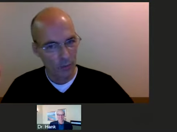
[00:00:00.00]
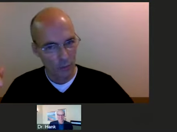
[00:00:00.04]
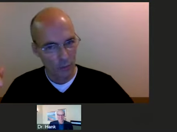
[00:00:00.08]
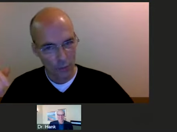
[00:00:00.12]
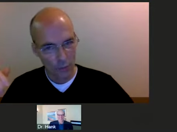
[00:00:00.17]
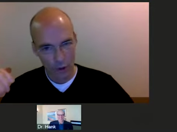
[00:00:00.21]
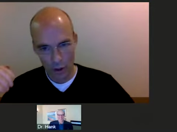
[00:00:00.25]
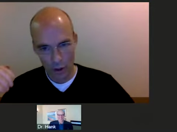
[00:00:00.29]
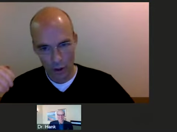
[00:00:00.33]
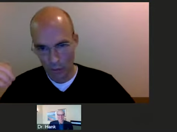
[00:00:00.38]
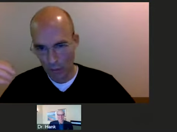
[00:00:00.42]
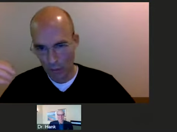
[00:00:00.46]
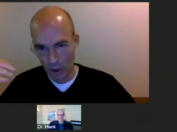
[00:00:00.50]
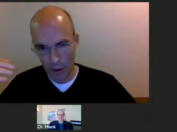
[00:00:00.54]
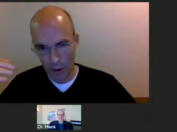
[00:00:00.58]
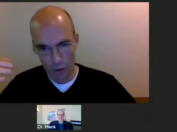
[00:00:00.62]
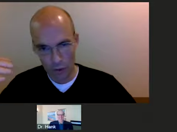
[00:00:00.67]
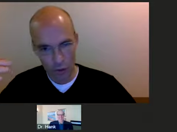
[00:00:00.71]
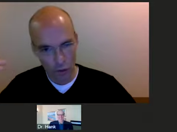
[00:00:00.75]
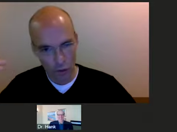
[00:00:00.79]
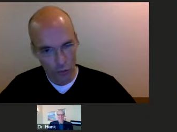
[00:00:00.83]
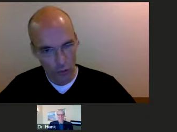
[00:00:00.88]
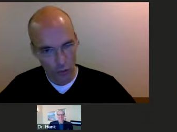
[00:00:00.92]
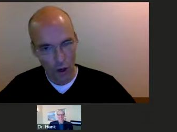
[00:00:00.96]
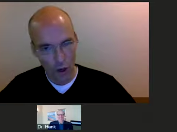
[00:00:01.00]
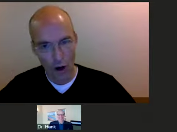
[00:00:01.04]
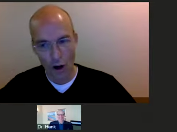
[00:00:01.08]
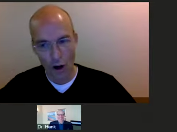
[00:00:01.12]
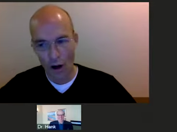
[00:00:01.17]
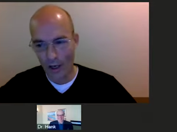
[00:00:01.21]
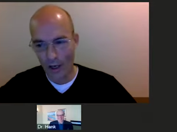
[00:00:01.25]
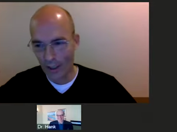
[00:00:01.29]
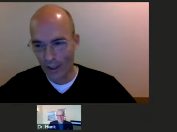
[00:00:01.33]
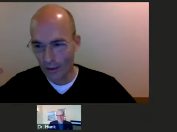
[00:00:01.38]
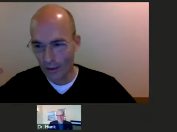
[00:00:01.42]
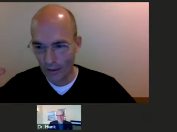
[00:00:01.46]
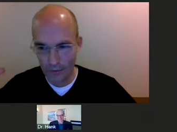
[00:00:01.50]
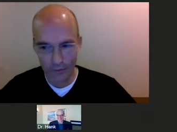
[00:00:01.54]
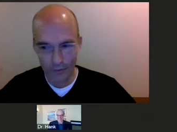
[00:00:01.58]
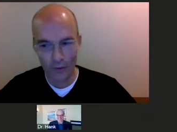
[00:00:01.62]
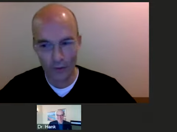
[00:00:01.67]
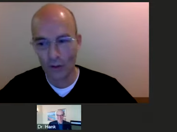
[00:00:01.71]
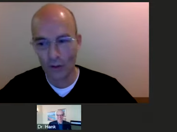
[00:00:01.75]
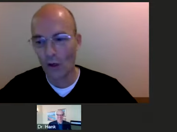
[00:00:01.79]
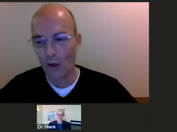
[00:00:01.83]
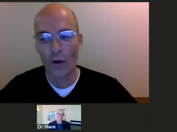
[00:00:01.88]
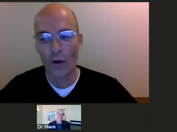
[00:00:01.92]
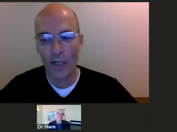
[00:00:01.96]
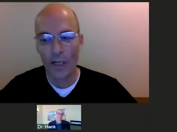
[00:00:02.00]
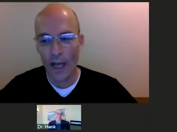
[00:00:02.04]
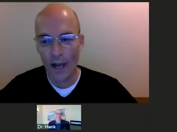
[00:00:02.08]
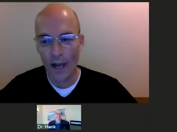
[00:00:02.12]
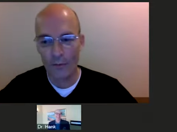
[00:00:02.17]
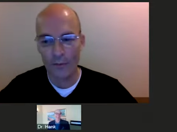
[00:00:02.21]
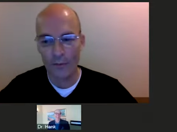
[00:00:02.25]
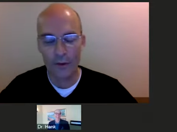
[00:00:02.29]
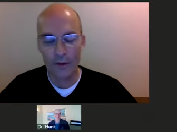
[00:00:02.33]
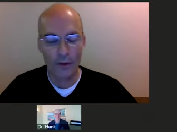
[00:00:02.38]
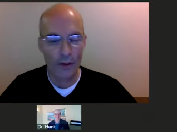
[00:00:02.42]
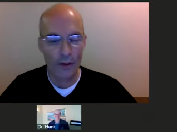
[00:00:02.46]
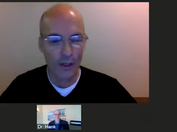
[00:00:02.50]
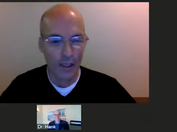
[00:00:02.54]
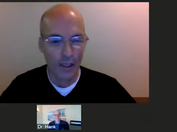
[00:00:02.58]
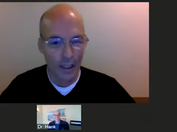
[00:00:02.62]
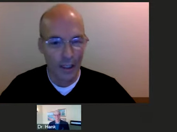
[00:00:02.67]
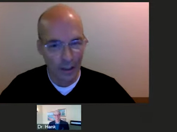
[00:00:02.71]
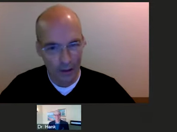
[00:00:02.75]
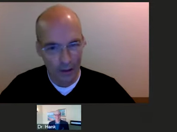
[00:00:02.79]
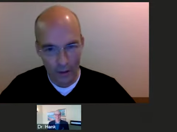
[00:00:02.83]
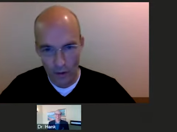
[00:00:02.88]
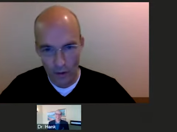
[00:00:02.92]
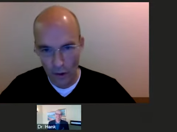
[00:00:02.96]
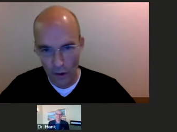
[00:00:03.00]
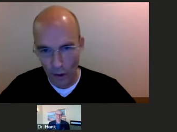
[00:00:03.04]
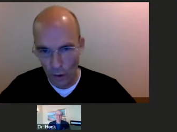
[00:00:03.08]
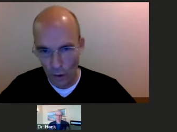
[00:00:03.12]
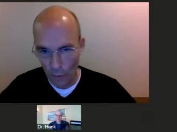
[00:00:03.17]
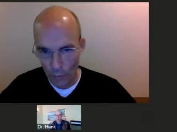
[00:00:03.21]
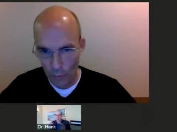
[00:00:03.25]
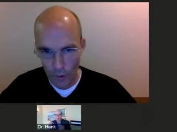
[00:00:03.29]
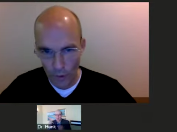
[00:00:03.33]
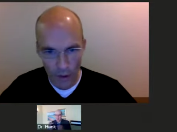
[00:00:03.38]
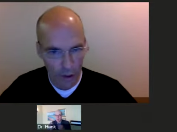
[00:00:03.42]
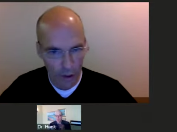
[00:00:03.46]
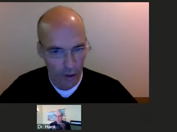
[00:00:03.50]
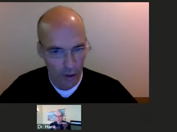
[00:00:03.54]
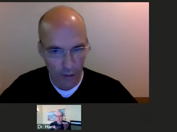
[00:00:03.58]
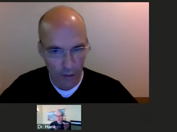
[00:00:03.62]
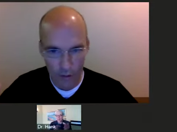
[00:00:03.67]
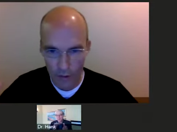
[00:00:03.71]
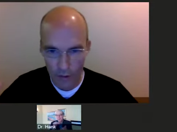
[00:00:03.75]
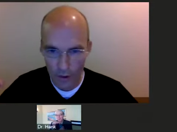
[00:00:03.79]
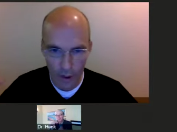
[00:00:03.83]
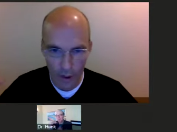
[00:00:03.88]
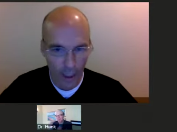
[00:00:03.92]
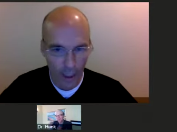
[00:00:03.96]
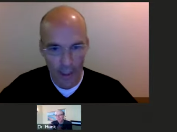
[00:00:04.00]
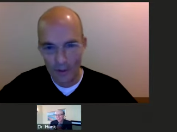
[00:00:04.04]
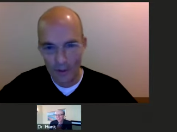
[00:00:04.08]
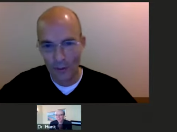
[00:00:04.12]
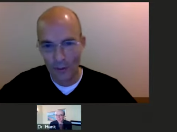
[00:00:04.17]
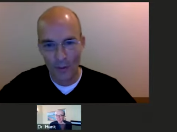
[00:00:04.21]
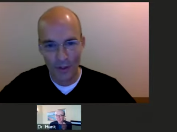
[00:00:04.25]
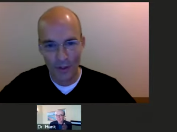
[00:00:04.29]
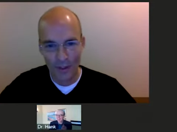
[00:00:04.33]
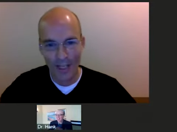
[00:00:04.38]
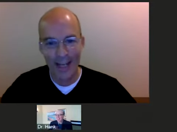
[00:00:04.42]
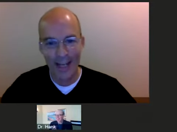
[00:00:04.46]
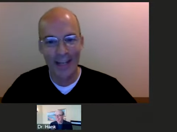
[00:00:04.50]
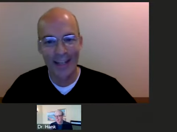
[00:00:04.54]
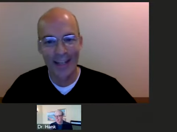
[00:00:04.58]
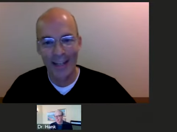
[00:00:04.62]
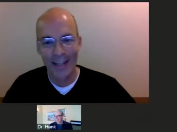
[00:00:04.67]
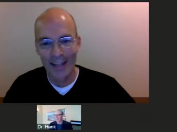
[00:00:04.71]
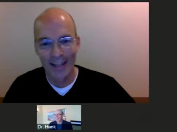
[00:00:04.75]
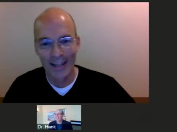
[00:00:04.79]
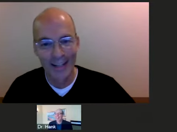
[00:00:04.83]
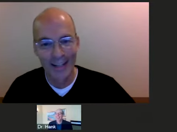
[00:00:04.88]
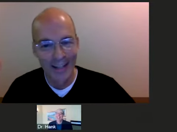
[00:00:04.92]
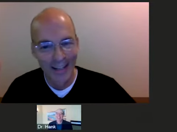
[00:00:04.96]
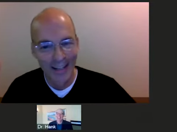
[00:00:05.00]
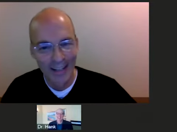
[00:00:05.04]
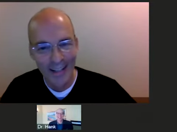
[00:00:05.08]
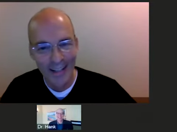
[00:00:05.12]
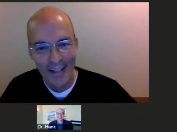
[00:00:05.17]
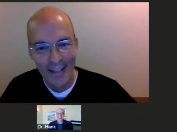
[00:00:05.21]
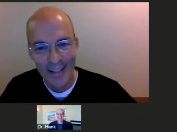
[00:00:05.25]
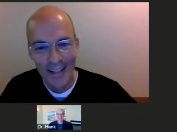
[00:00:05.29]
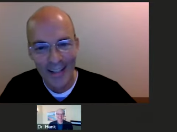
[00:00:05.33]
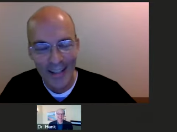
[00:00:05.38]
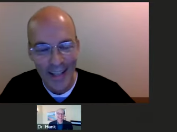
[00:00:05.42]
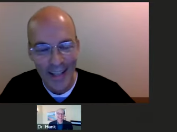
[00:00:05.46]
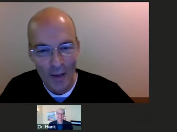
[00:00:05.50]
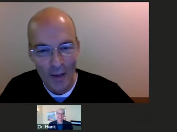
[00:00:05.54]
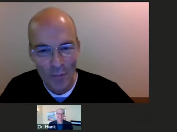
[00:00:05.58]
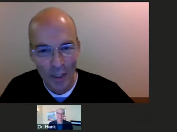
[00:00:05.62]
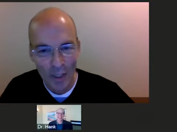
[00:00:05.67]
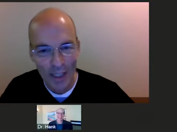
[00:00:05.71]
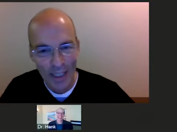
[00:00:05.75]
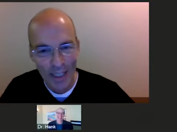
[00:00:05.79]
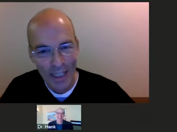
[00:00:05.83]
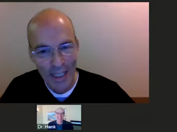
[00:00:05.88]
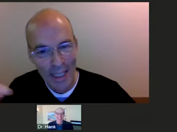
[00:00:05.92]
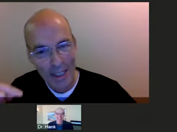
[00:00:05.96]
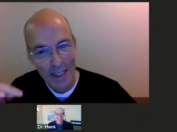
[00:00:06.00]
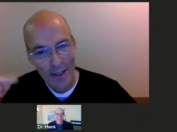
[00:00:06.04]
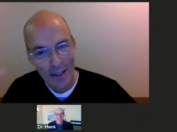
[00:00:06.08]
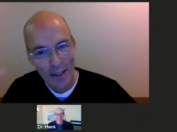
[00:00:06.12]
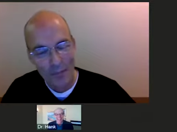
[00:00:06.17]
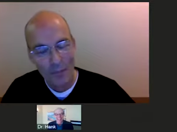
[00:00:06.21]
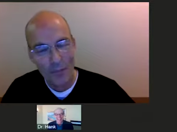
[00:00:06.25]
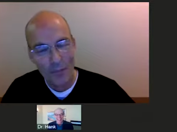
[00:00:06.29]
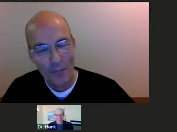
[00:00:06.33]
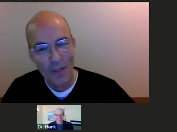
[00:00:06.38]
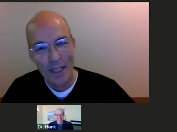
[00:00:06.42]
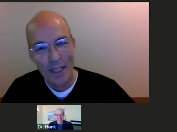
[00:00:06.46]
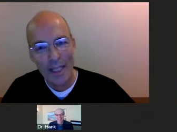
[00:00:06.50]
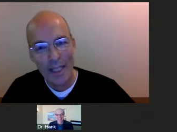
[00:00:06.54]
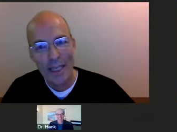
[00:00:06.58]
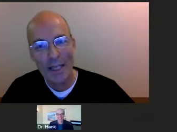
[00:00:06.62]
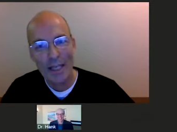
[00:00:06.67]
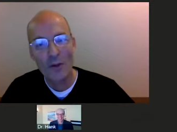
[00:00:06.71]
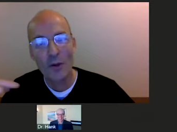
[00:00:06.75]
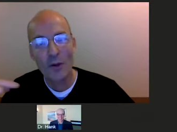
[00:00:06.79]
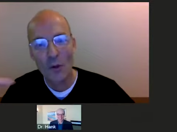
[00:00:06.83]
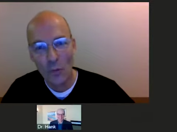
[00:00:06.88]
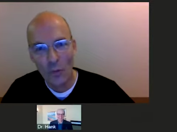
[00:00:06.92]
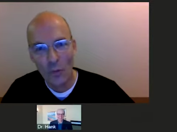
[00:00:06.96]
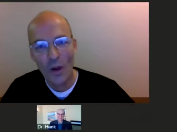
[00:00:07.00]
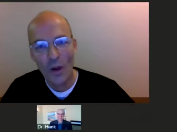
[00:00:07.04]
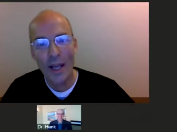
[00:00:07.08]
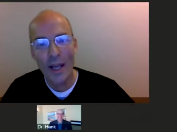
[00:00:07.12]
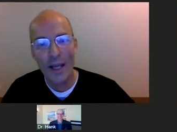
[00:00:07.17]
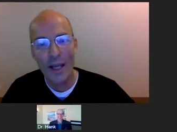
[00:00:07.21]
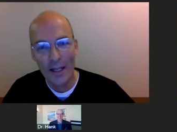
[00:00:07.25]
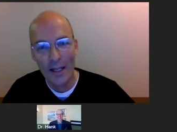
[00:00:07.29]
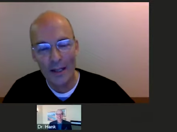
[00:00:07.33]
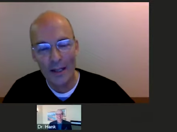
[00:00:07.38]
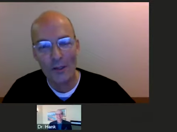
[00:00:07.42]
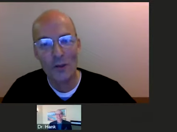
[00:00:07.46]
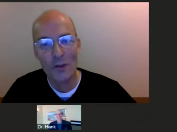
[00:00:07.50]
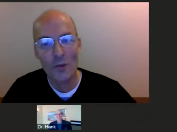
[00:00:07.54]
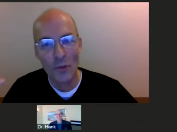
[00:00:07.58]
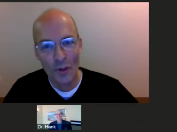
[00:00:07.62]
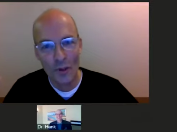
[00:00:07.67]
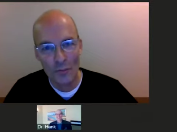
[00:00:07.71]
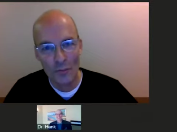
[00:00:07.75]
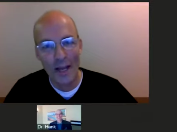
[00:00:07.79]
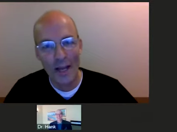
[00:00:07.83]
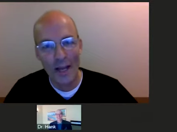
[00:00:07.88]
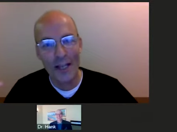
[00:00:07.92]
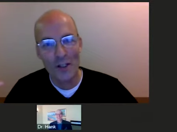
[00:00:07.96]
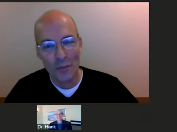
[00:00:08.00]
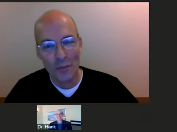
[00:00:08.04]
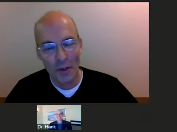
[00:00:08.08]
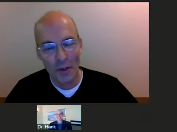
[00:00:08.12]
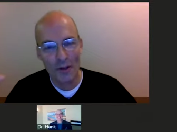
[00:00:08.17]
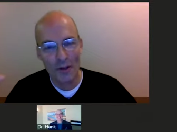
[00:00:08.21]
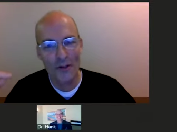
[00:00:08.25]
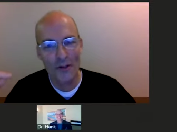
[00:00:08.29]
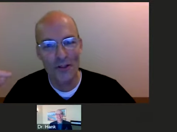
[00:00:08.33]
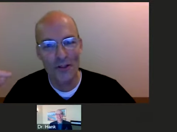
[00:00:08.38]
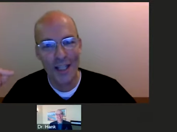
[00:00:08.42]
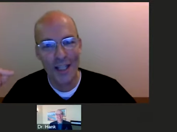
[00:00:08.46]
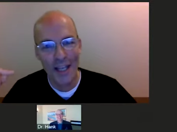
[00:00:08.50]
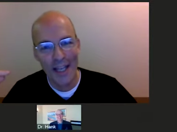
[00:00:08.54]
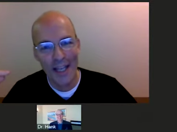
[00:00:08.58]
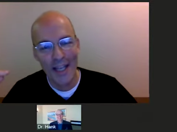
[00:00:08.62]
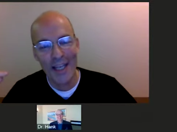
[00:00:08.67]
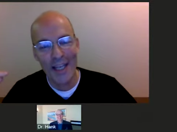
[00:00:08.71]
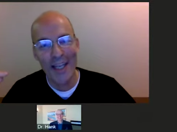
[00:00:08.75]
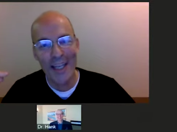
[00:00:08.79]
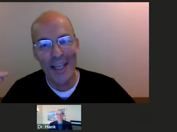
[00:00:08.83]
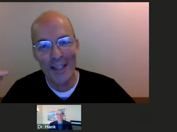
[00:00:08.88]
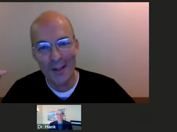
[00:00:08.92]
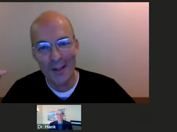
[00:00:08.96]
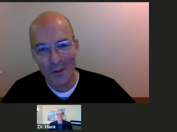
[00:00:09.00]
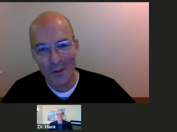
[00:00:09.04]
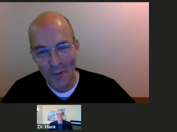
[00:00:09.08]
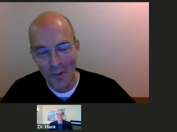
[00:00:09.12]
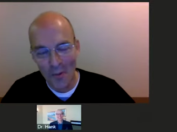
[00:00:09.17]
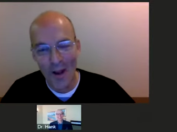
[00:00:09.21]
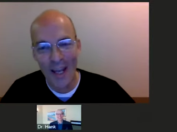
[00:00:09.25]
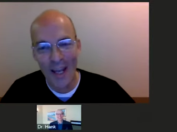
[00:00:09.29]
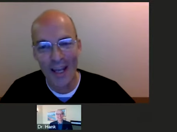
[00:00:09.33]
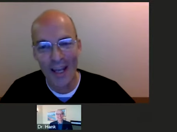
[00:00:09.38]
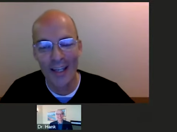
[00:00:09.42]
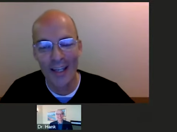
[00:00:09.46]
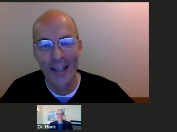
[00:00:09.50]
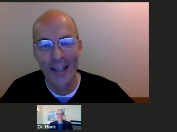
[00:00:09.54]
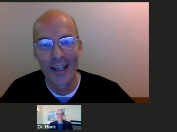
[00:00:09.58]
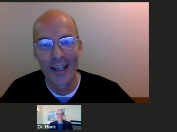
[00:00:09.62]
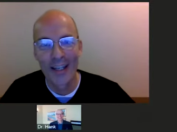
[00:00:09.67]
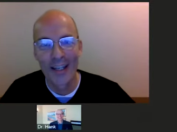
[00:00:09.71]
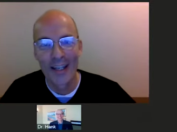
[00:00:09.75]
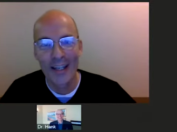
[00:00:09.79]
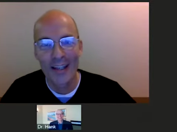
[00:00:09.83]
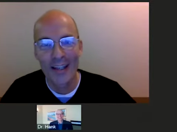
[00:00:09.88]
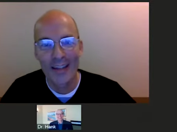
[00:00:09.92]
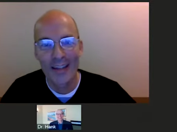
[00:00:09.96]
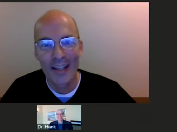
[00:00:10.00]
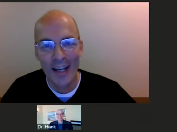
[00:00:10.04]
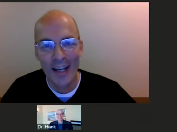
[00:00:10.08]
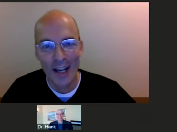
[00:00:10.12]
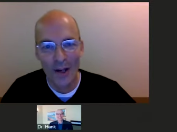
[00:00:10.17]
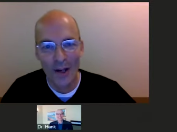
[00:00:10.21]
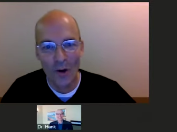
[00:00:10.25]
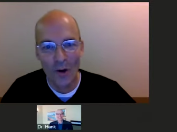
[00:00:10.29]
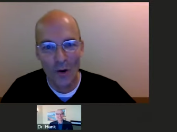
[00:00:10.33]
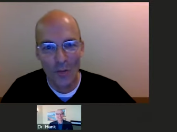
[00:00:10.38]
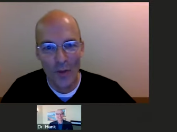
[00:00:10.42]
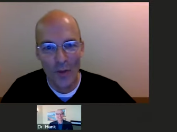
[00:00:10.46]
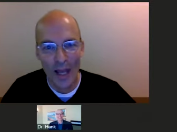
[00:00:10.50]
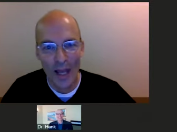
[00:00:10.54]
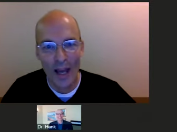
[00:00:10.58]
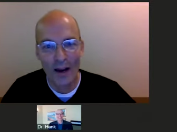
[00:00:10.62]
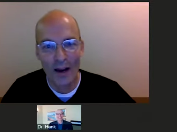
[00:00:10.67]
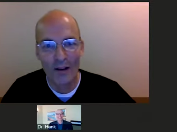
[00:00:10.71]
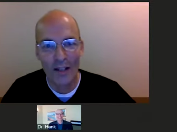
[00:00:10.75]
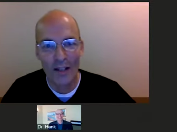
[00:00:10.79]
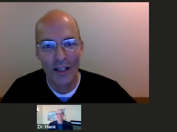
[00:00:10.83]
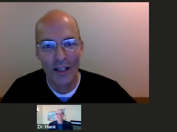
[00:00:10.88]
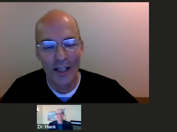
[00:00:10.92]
really being strong and going after it and, you know, really engaging with, yeah, yeah. But e- either way, here's what my experience is, that either way that I go about